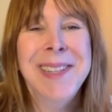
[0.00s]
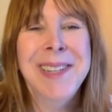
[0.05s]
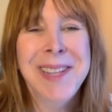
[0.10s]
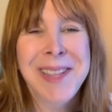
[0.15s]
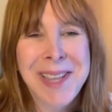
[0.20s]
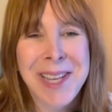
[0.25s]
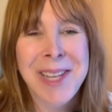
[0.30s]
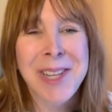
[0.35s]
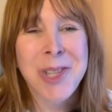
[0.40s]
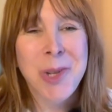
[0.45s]
are the
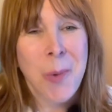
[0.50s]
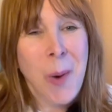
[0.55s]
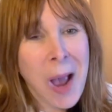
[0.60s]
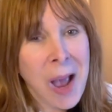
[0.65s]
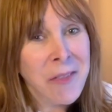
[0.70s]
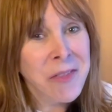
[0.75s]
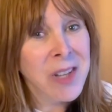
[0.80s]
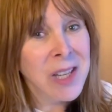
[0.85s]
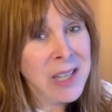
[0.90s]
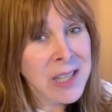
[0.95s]
things you
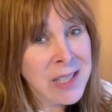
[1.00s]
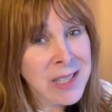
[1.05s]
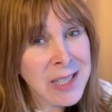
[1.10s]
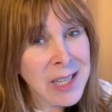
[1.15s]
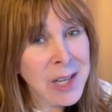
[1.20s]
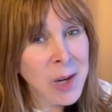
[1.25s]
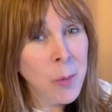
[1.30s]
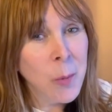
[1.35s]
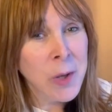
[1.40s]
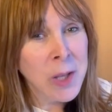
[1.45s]
have to
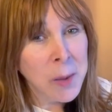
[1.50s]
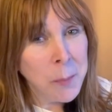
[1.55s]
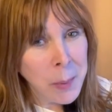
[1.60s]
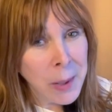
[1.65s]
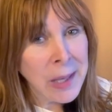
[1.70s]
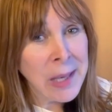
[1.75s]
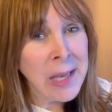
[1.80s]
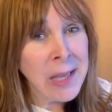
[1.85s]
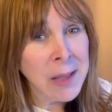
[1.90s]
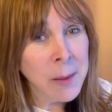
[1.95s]
consider when you're
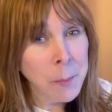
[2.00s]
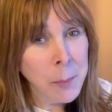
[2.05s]
picking the